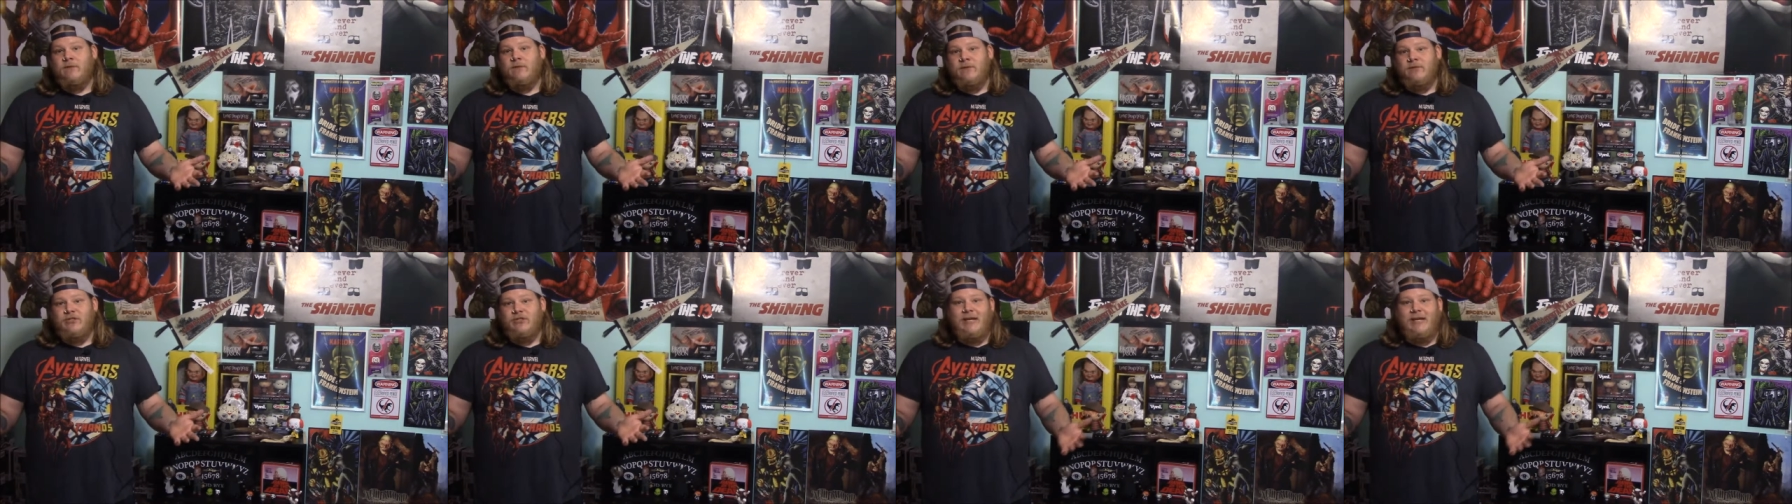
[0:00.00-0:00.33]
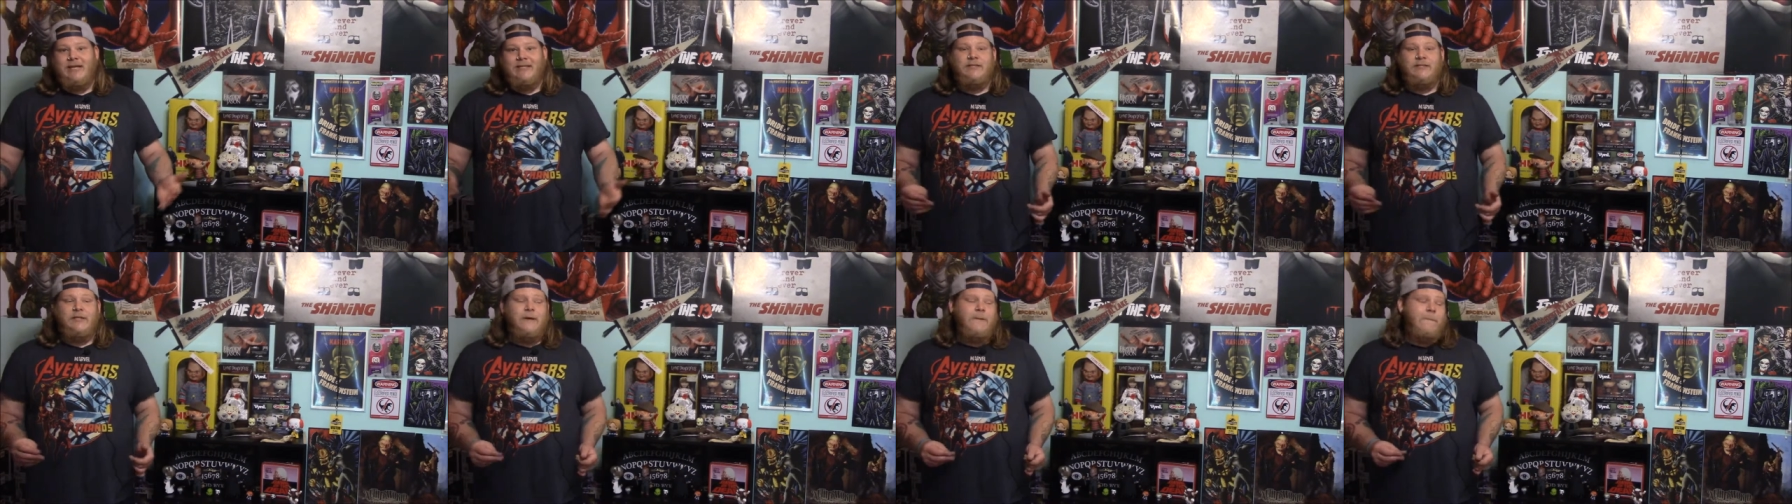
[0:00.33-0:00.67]
Just a
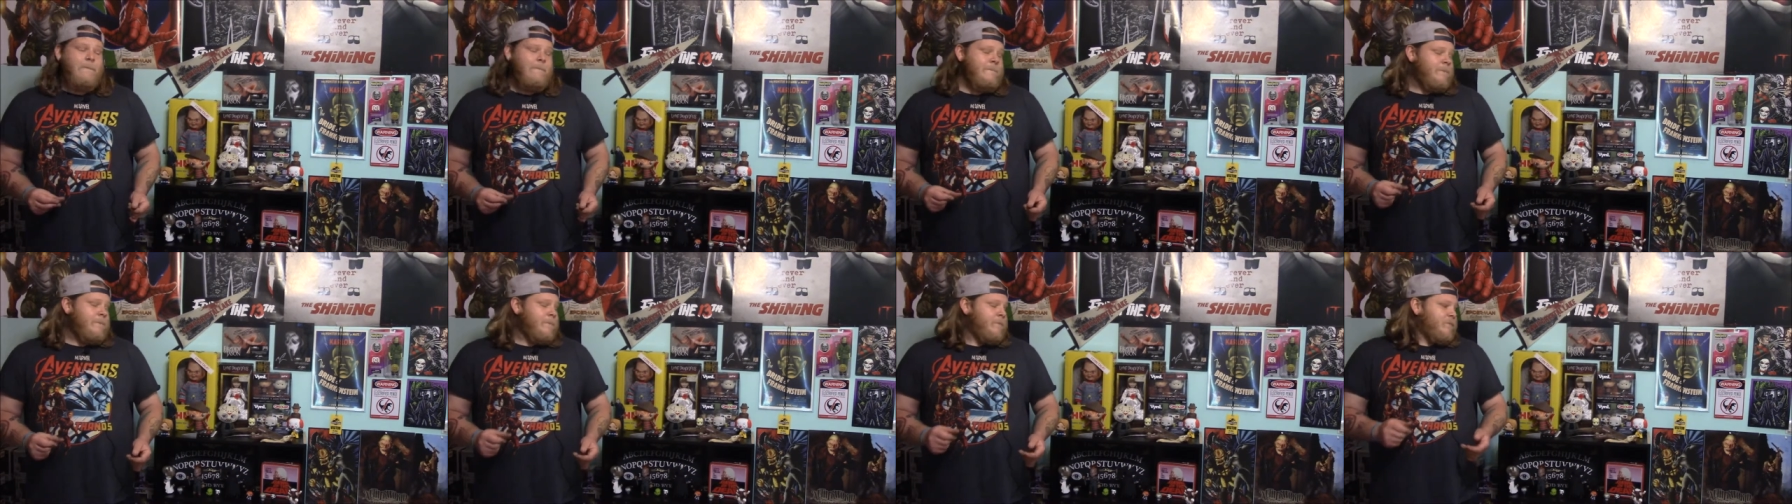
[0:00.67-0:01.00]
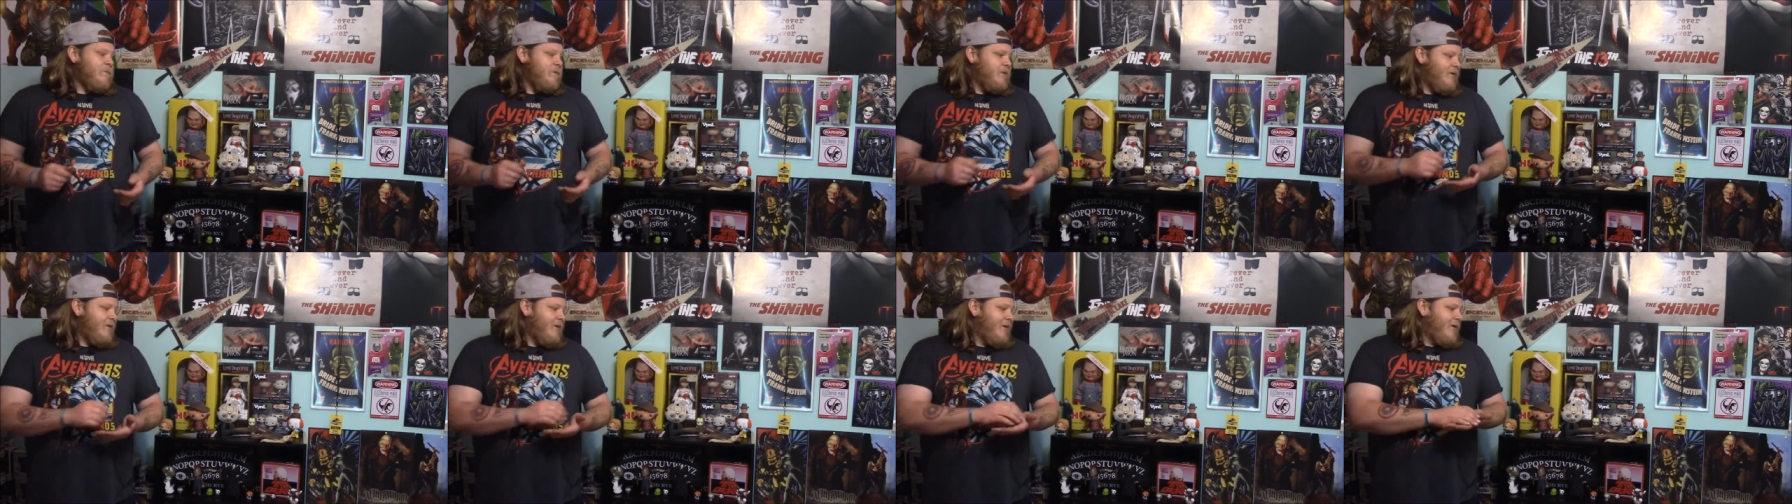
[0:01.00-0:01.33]
heads up.
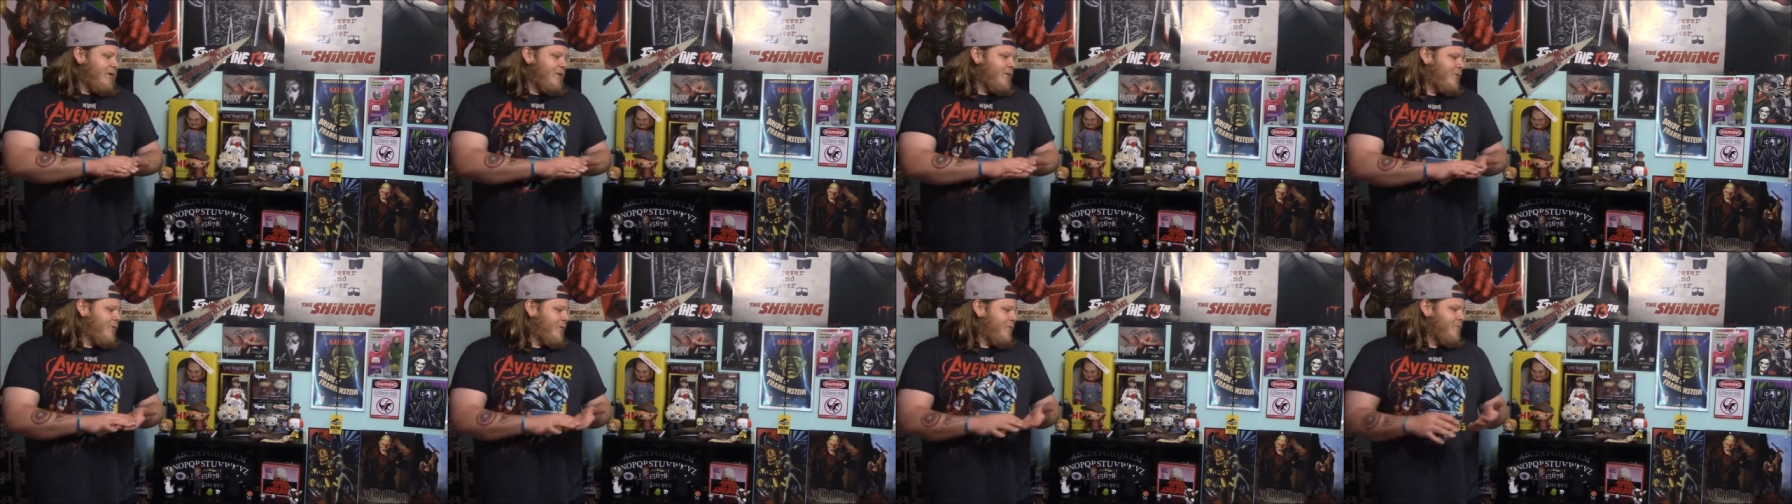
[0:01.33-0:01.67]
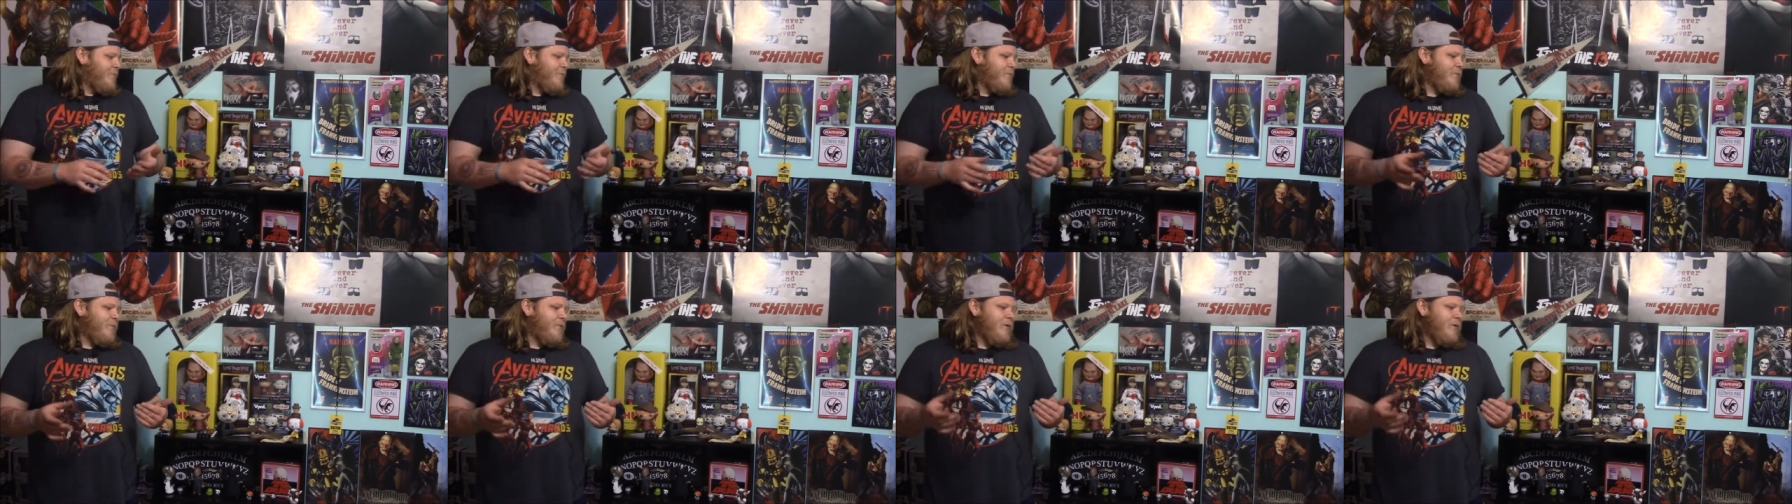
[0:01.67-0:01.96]
Um,